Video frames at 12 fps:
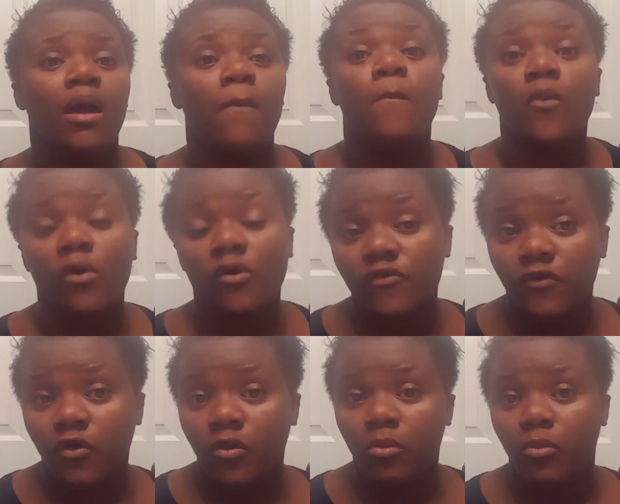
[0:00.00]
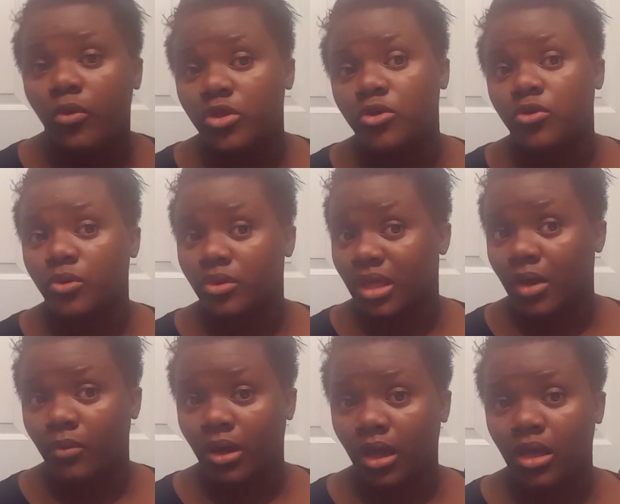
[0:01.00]
more foam when you do it
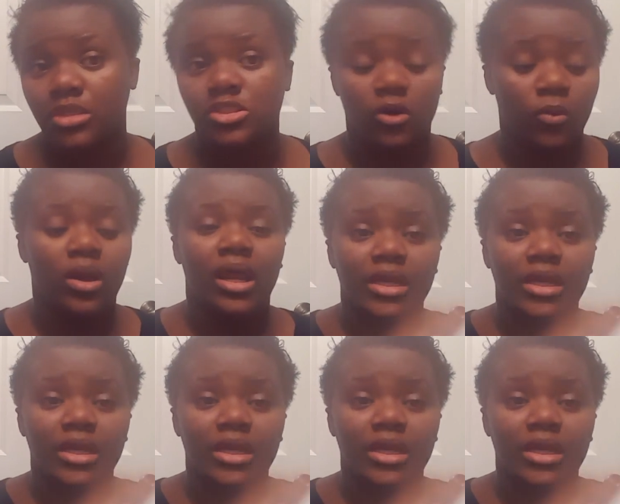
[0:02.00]
that way. So what